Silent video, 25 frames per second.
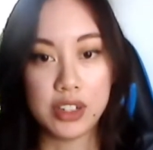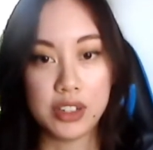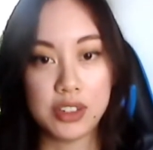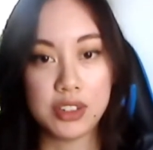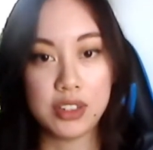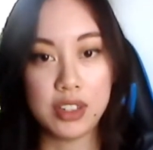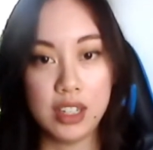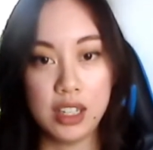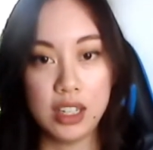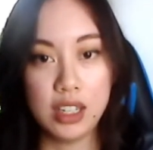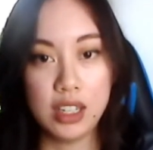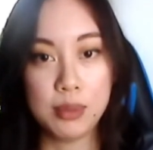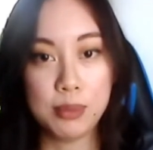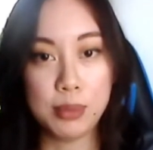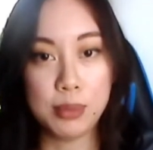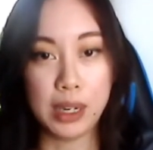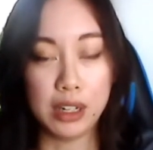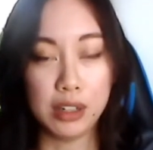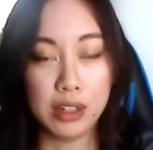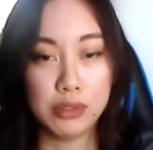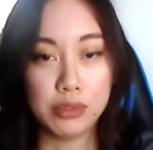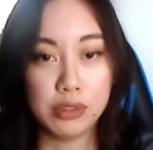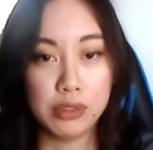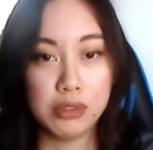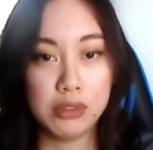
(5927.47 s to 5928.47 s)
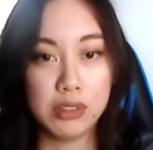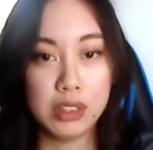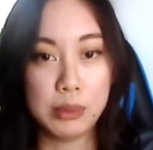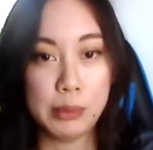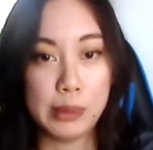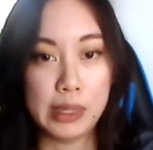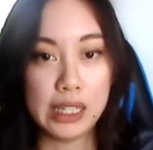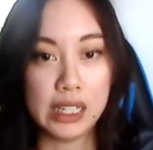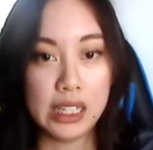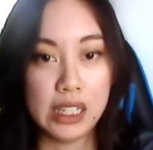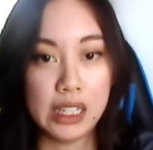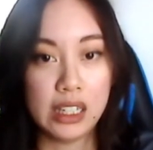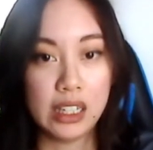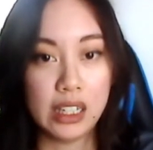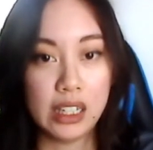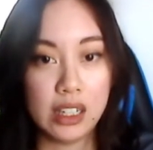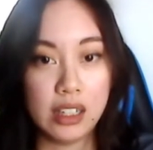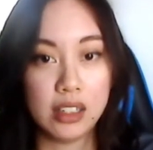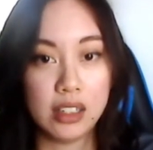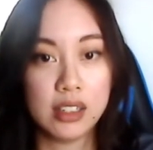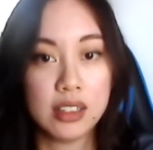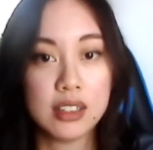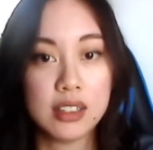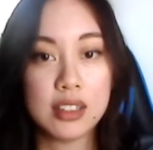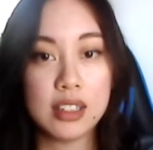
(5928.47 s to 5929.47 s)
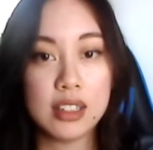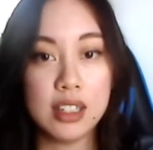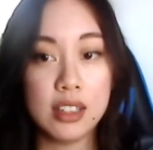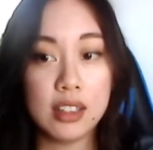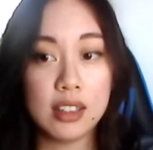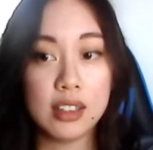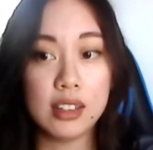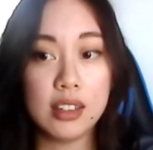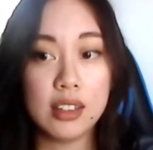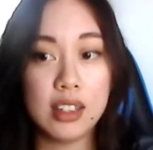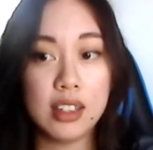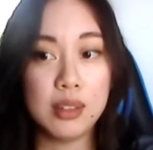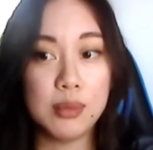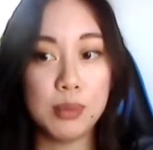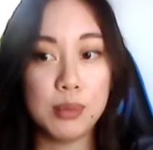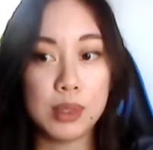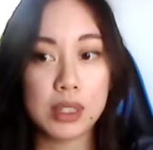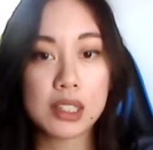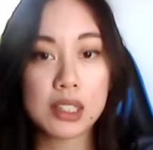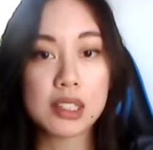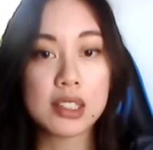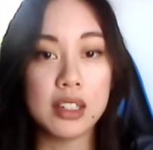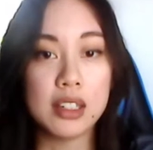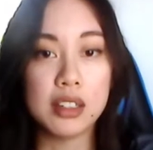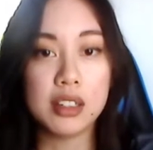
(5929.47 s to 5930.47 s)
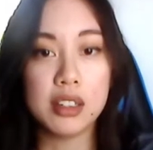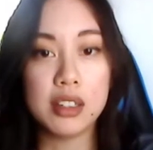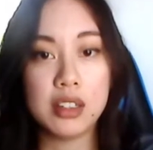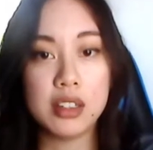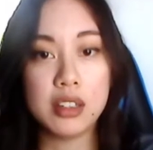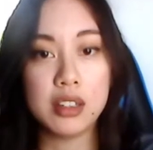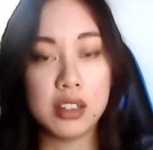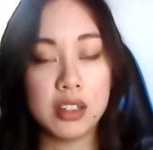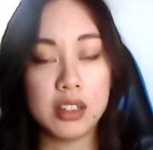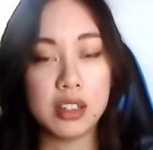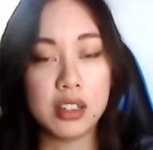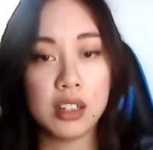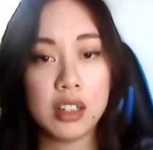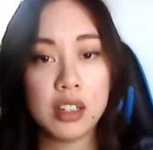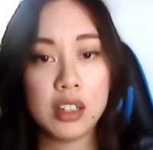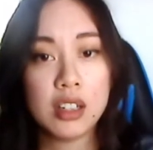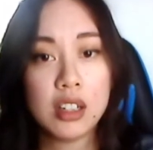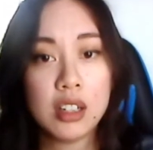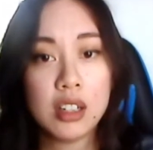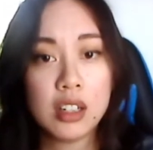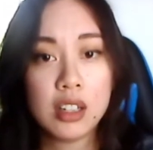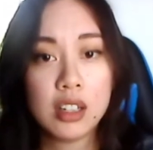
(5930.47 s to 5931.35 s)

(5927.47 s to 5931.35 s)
just seeing powerful women and seeing them excel in their